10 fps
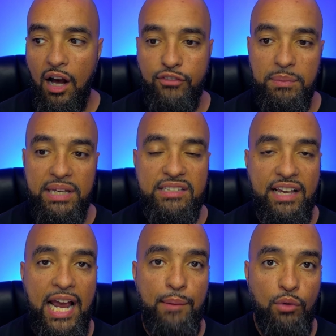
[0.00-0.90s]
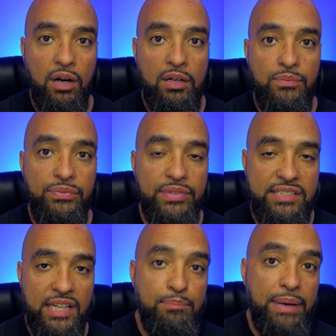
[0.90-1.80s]
from his camera
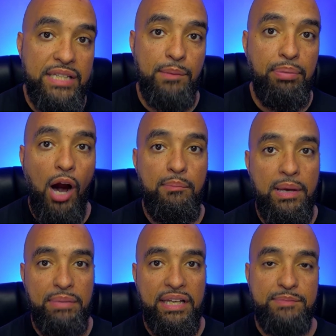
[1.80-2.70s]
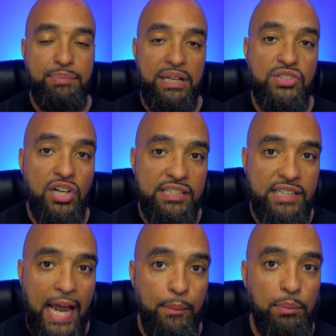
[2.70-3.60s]
that's in Ben's apartment because Ben took his
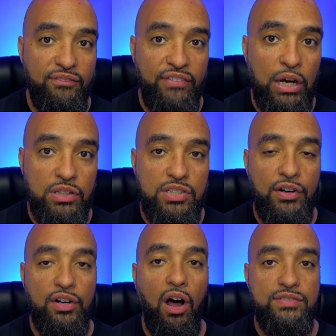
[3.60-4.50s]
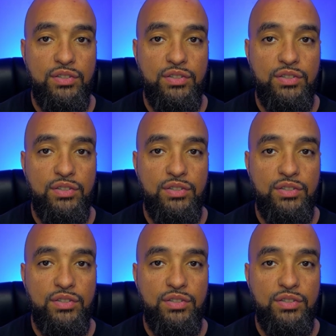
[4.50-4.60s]
camera but failed to turn it off.